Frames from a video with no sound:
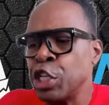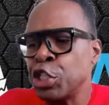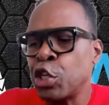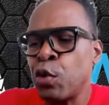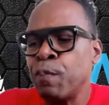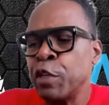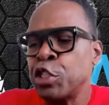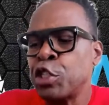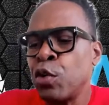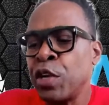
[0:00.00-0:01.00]
So
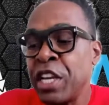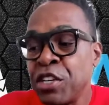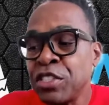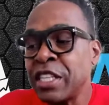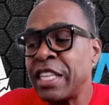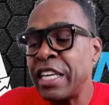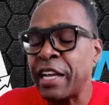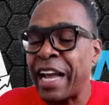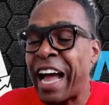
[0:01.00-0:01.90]
here's the thing.